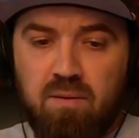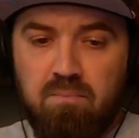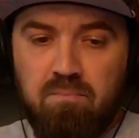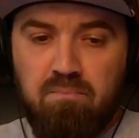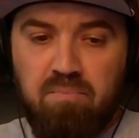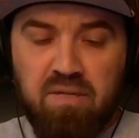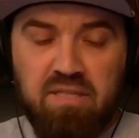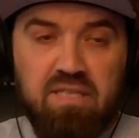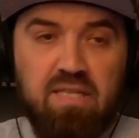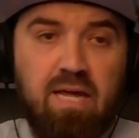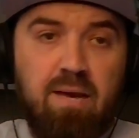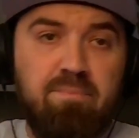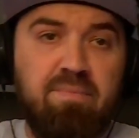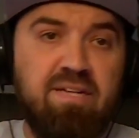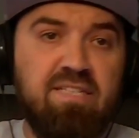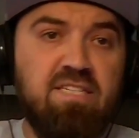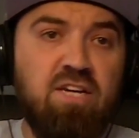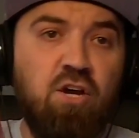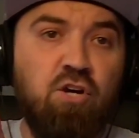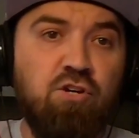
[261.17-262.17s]
But let me
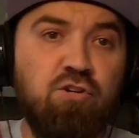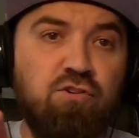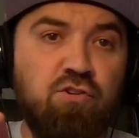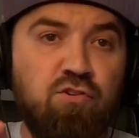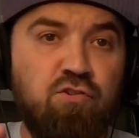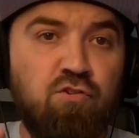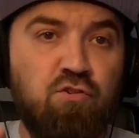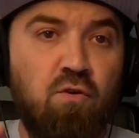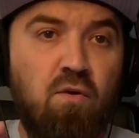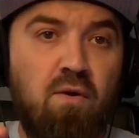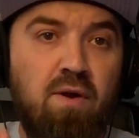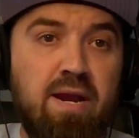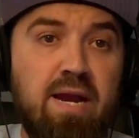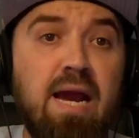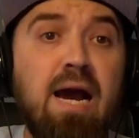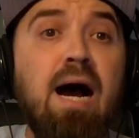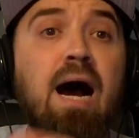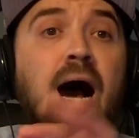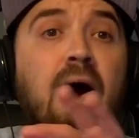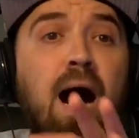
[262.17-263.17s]
tell you the story
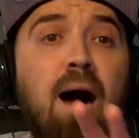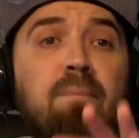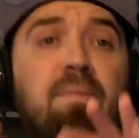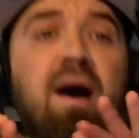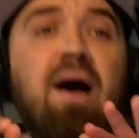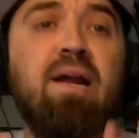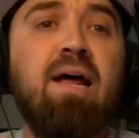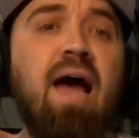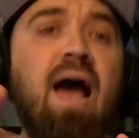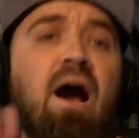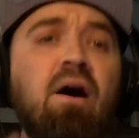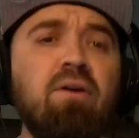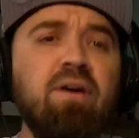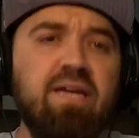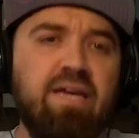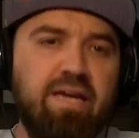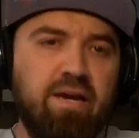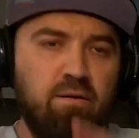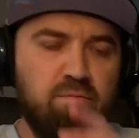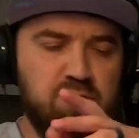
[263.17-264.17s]
about how
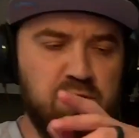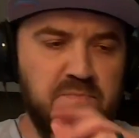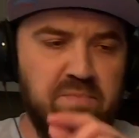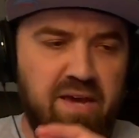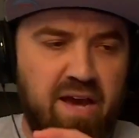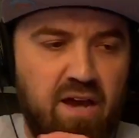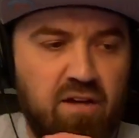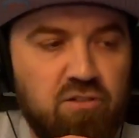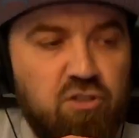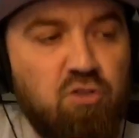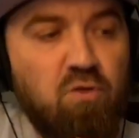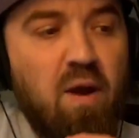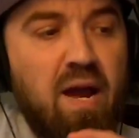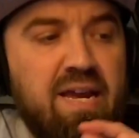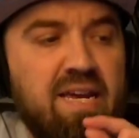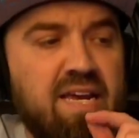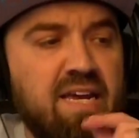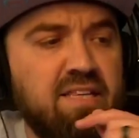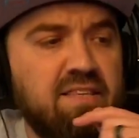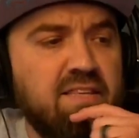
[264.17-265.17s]
he helps me out. So I
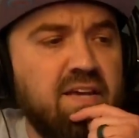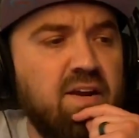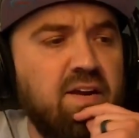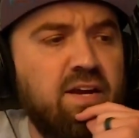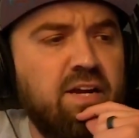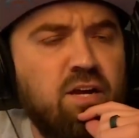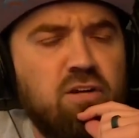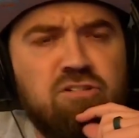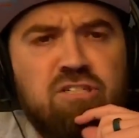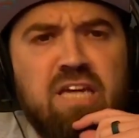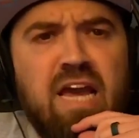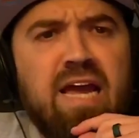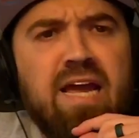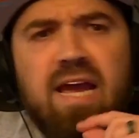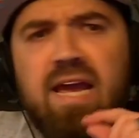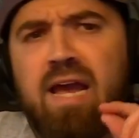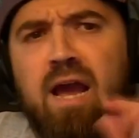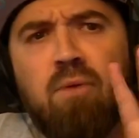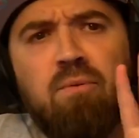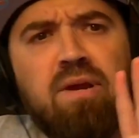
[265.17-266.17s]
get there. He goes,
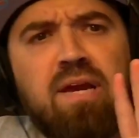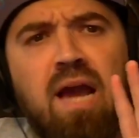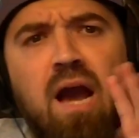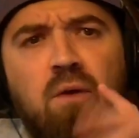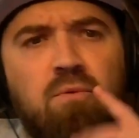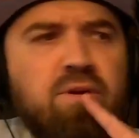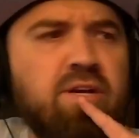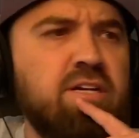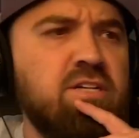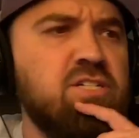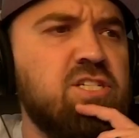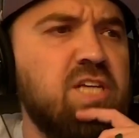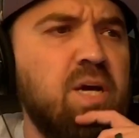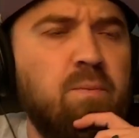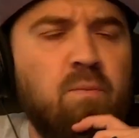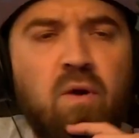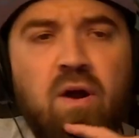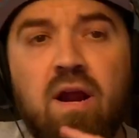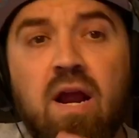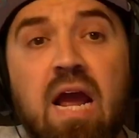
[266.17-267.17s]
yeah, we got one here
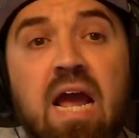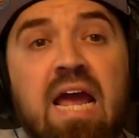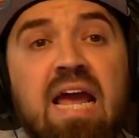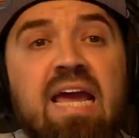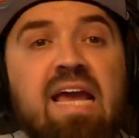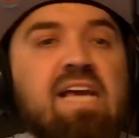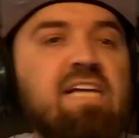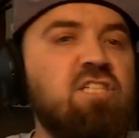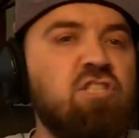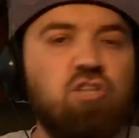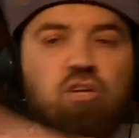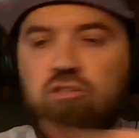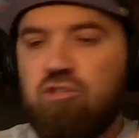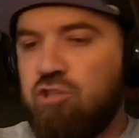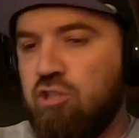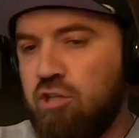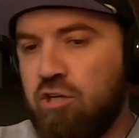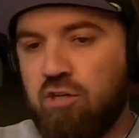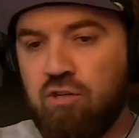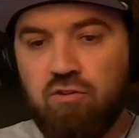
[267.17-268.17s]
somewhere. He starts
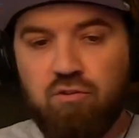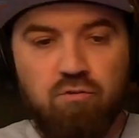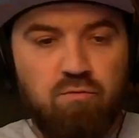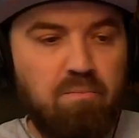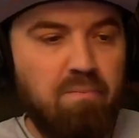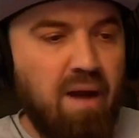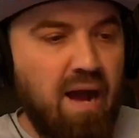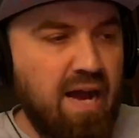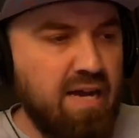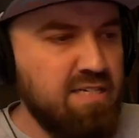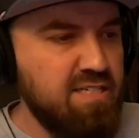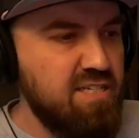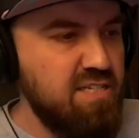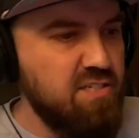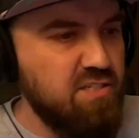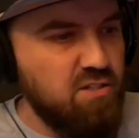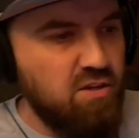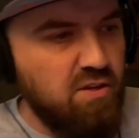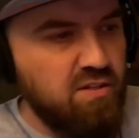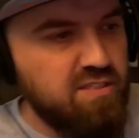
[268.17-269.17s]
looking through boxes
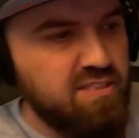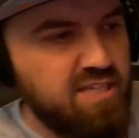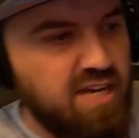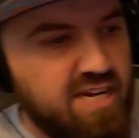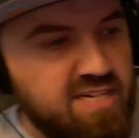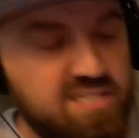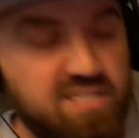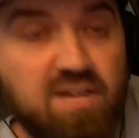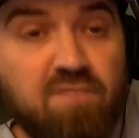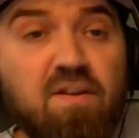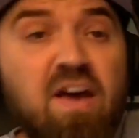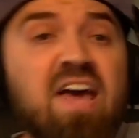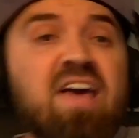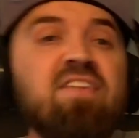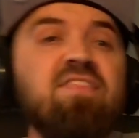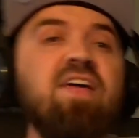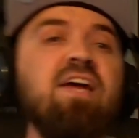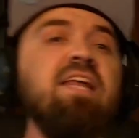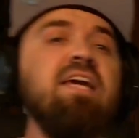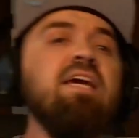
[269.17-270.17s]
and all this kind of stuff.
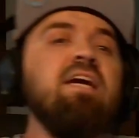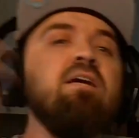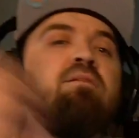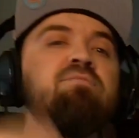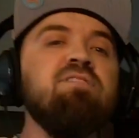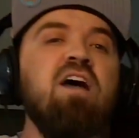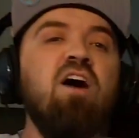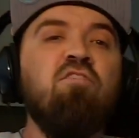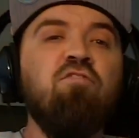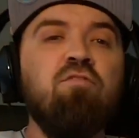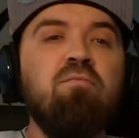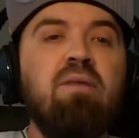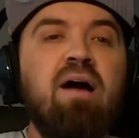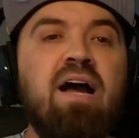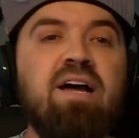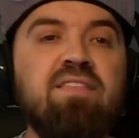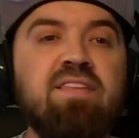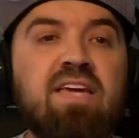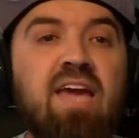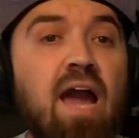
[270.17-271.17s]
Then he comes out from
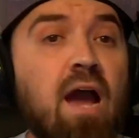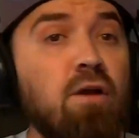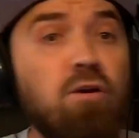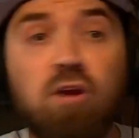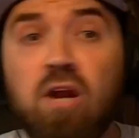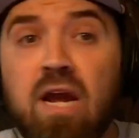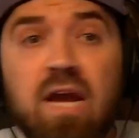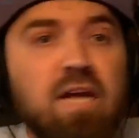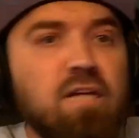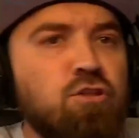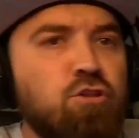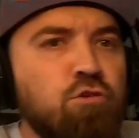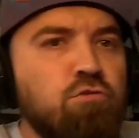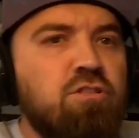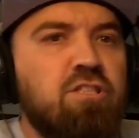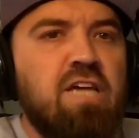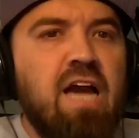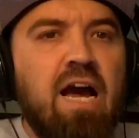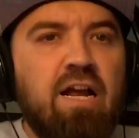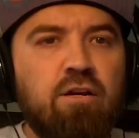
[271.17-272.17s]
behind the counter.
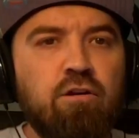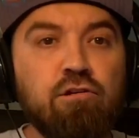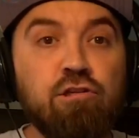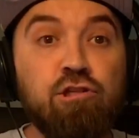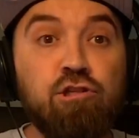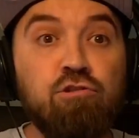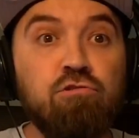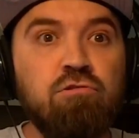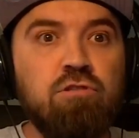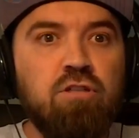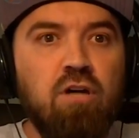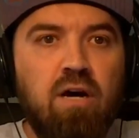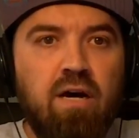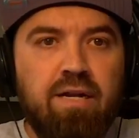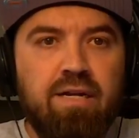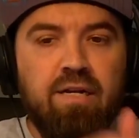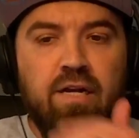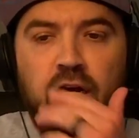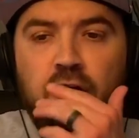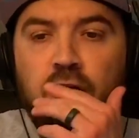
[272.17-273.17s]
Dude's got no shoes on.